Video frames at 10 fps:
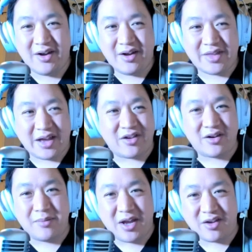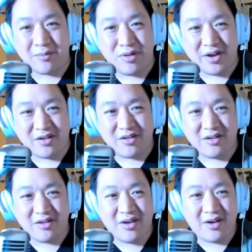That's an amazing
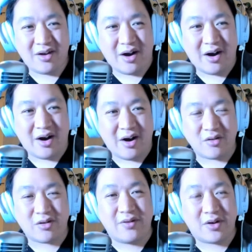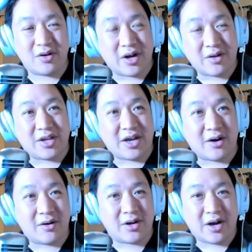place. Also, if you go
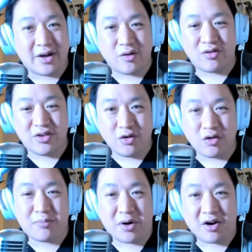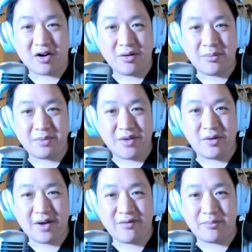downtown, there's Neil's Bar.
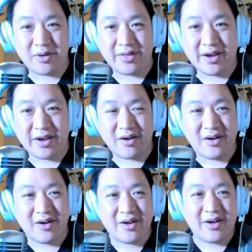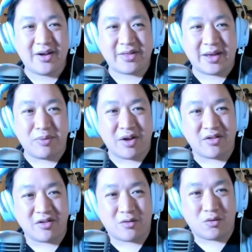If you haven't been there, that
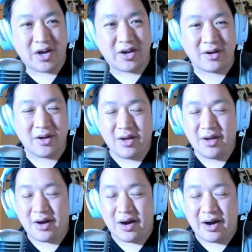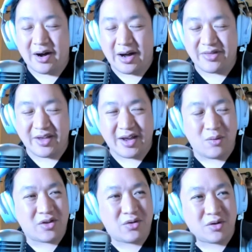place is great. I think I
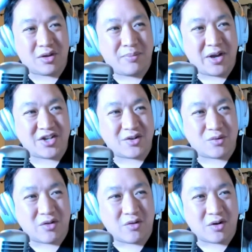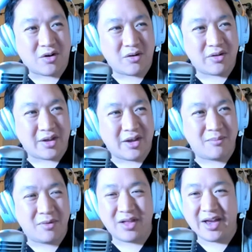went to a Tibetan restaurant called the
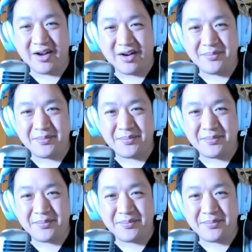Himalaya,